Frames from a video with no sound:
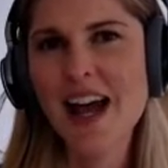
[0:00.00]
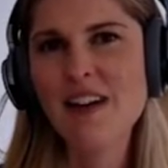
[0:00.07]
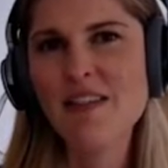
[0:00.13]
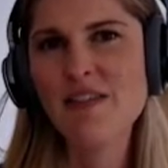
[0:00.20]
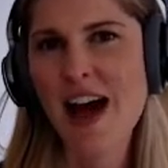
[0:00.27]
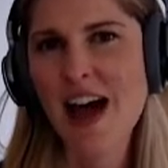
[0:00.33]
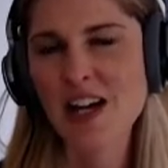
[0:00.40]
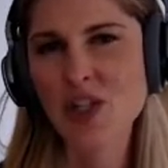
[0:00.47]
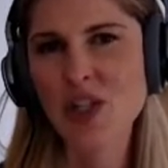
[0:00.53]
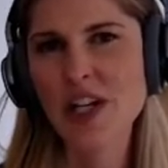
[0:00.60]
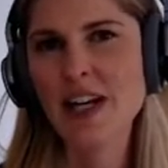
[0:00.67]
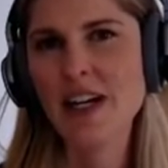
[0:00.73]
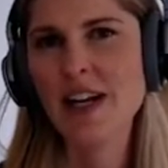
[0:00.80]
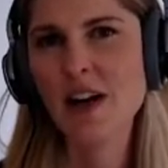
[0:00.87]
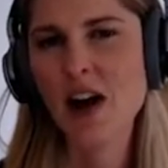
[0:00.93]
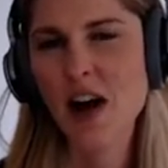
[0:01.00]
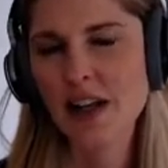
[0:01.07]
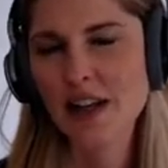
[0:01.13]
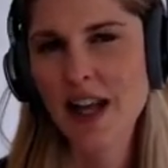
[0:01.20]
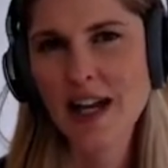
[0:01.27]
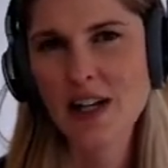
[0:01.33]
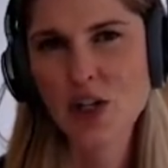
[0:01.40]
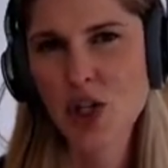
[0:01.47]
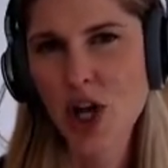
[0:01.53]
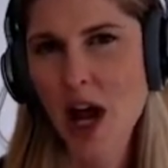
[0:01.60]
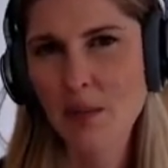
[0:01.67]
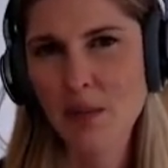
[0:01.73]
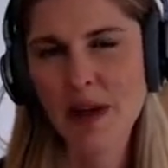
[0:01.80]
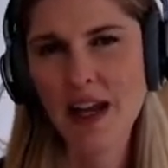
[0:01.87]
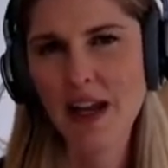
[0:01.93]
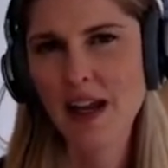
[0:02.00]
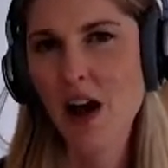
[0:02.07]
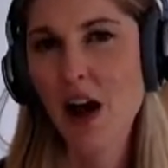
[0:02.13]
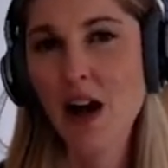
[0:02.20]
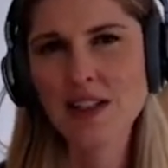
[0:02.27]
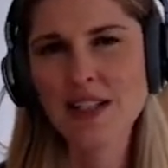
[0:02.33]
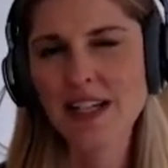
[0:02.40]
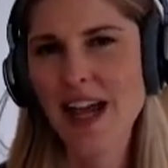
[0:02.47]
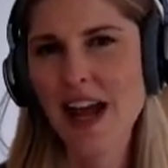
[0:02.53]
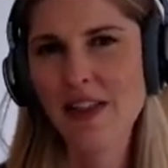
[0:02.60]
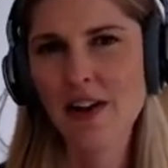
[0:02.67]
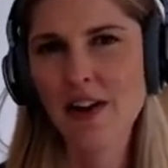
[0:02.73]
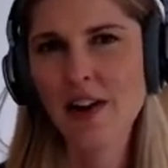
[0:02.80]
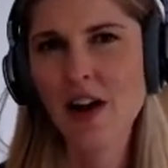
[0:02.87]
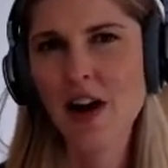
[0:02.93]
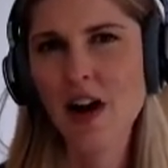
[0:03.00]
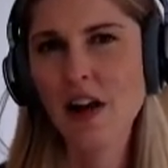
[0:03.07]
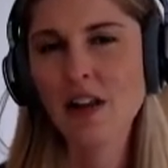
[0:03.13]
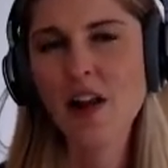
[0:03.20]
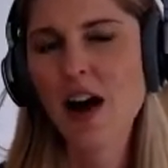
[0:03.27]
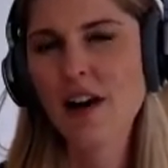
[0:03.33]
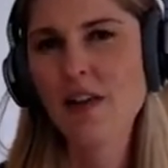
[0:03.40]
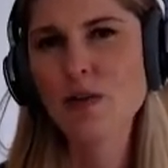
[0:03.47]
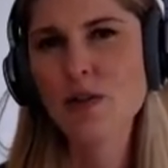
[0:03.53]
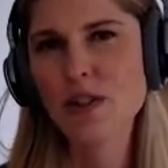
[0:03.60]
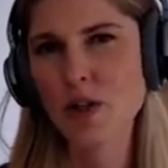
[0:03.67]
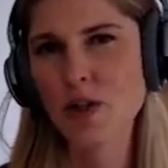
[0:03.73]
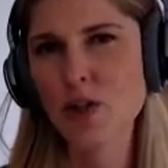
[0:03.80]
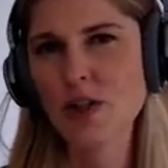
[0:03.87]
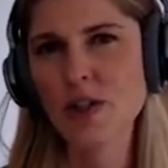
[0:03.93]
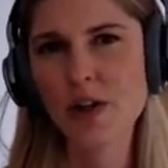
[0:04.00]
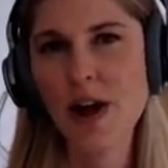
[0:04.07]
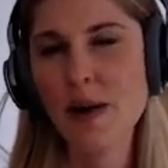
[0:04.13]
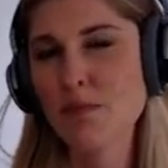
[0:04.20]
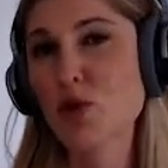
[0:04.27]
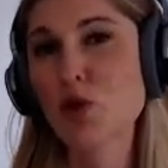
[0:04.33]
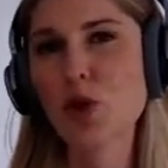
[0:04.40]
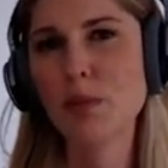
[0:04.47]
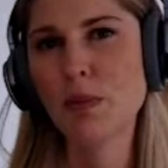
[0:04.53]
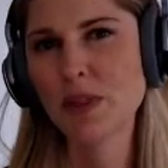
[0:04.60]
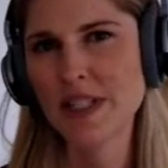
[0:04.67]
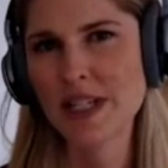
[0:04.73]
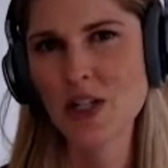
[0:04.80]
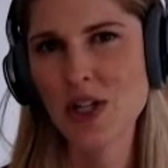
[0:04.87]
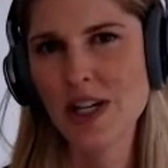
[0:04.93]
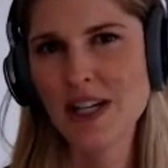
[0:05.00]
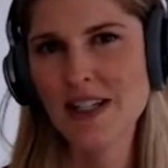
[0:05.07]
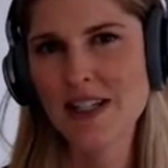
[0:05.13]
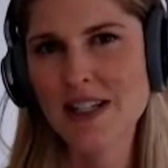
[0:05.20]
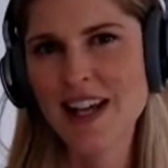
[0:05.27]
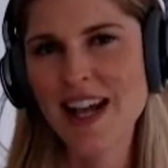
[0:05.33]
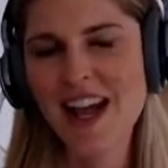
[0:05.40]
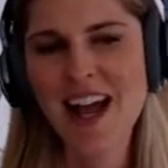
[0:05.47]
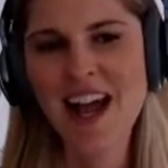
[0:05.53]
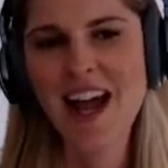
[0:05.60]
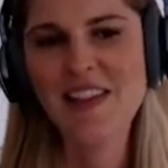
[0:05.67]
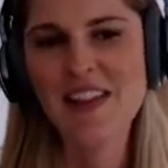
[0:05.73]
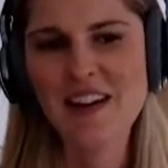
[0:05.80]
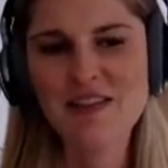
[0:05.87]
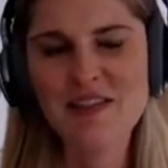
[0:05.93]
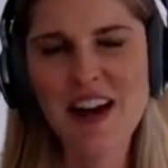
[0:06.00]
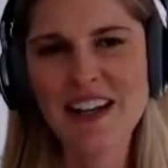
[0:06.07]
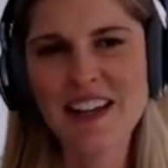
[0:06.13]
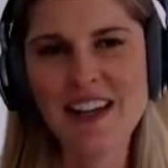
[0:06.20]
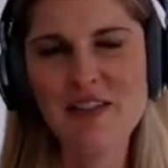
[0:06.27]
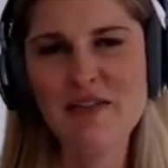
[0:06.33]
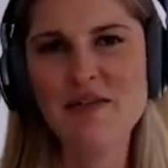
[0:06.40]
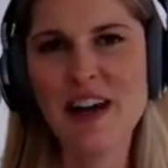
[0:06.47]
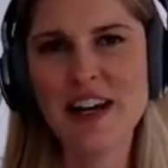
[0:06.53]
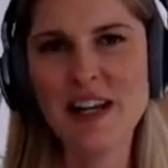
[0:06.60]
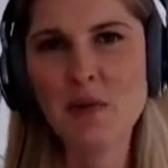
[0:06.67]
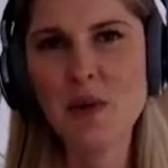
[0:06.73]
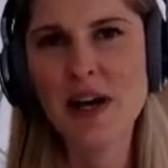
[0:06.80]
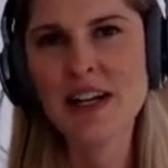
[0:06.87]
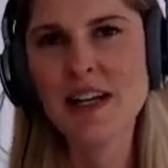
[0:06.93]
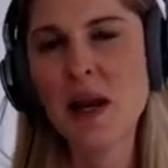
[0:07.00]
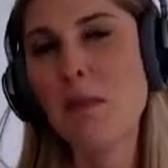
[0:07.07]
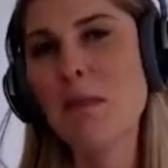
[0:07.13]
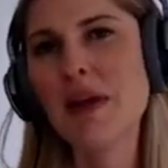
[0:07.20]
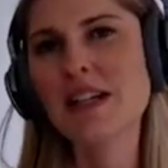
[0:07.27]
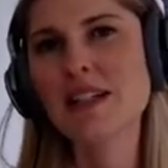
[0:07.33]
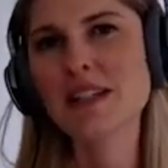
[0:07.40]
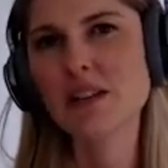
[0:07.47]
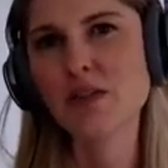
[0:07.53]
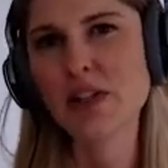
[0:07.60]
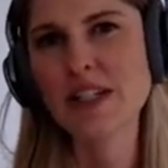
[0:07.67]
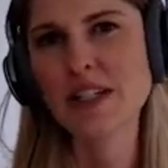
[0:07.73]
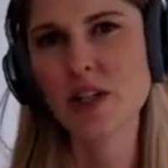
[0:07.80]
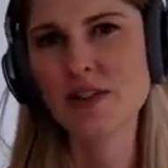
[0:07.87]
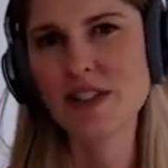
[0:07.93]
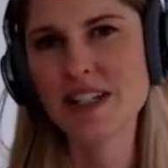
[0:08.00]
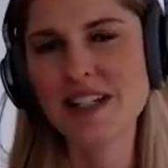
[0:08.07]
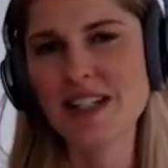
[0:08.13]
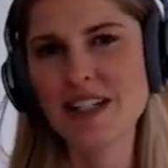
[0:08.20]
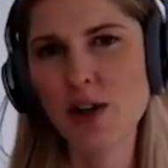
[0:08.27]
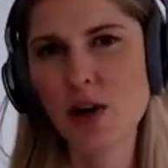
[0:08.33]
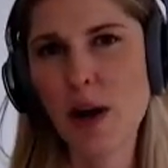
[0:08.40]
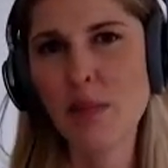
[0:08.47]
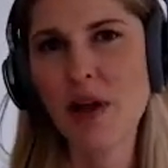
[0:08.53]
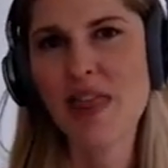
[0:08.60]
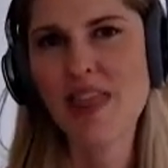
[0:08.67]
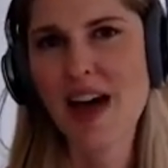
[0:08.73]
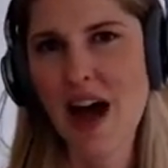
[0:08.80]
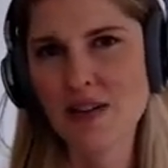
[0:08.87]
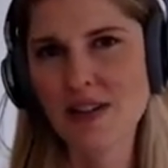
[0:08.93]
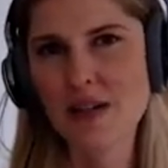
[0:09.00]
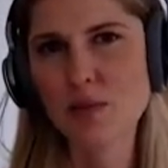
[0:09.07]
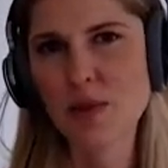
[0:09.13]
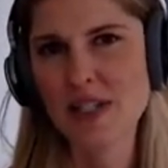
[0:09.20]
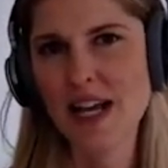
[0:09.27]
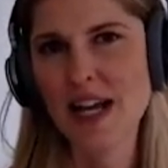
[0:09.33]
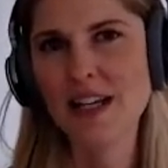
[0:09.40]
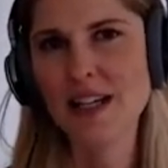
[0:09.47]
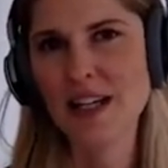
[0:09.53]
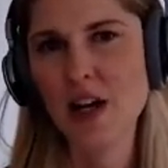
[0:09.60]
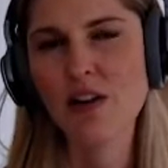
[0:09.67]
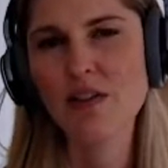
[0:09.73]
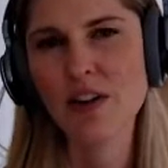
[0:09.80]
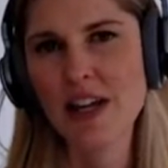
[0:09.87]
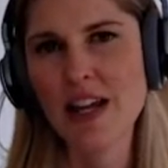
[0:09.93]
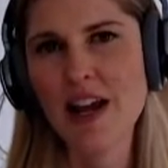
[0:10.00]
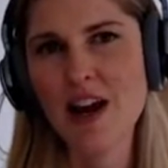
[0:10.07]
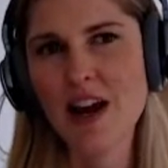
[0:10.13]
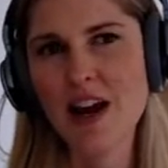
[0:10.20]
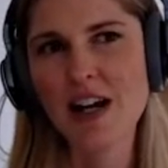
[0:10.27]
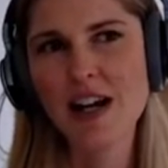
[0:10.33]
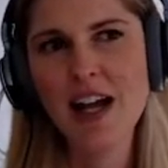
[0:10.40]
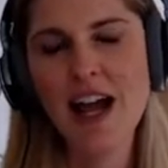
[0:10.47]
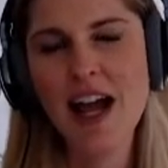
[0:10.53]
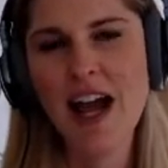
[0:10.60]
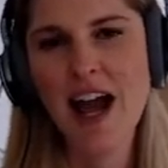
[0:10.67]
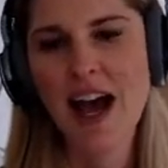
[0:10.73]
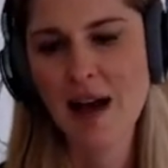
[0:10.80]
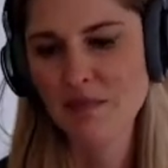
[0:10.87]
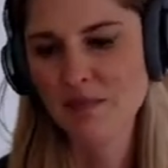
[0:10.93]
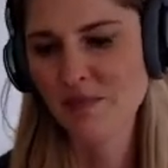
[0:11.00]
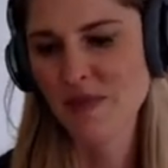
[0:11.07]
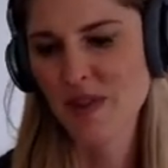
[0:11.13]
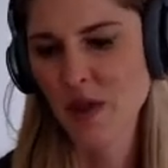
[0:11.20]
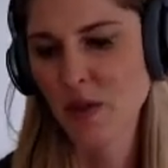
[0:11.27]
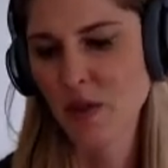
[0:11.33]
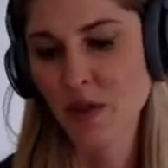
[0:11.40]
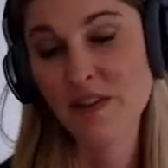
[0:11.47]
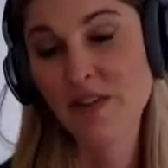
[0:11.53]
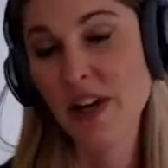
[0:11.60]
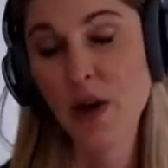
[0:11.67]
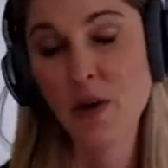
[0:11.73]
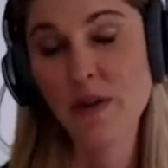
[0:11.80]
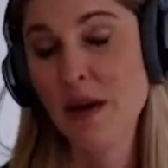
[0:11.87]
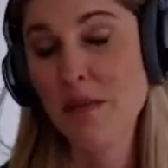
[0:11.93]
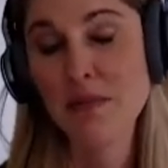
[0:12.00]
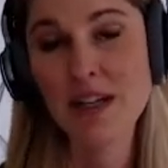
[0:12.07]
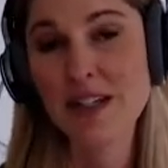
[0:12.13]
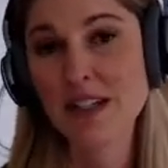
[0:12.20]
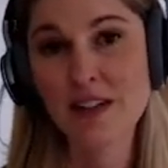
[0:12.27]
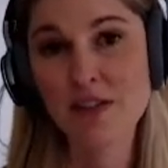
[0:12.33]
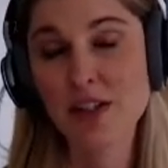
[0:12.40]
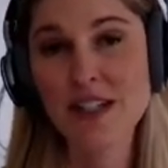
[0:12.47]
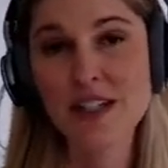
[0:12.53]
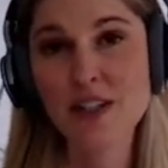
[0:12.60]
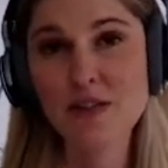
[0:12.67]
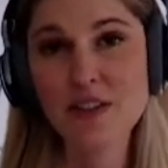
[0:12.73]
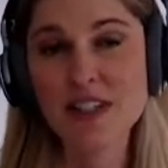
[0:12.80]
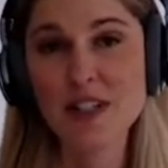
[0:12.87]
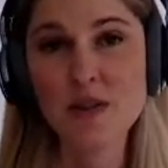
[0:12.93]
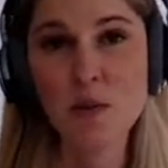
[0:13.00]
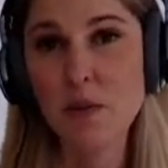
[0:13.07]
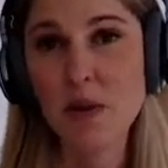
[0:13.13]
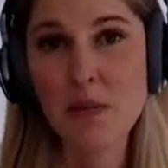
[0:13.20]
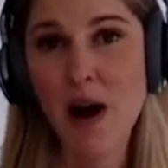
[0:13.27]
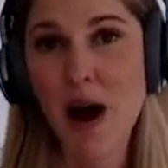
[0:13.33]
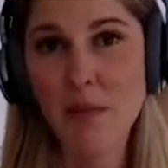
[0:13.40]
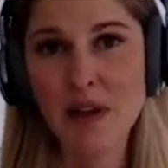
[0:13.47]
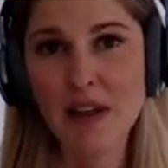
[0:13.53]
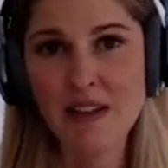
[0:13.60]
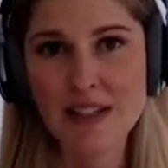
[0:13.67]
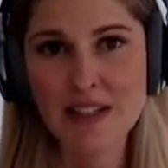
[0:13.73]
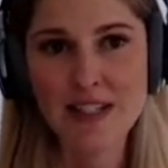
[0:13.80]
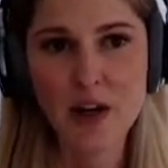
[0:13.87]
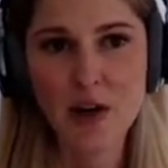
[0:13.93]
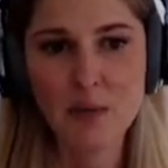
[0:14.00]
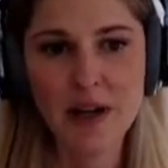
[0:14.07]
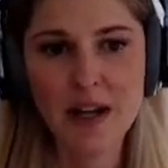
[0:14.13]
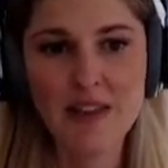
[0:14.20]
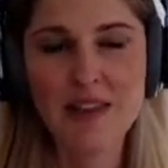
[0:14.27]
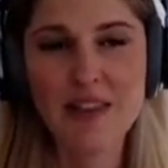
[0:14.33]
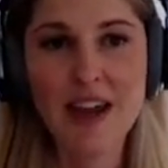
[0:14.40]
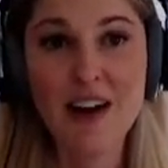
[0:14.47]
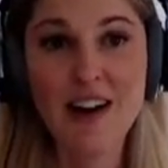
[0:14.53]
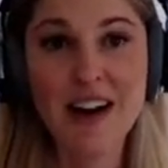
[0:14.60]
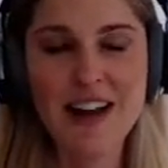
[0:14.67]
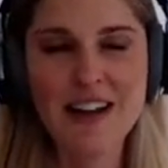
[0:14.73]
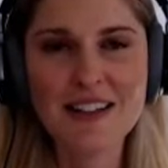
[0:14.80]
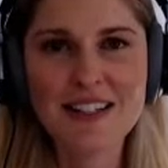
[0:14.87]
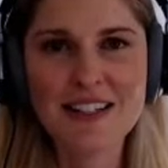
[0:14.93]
Fashion and online shopping altogether, a lot of those searches are up triple digits. And then finally, a funny one, meat delivery services are up 1,000% year over year. So who would have known that meat delivery services would be popping this year, but there it is.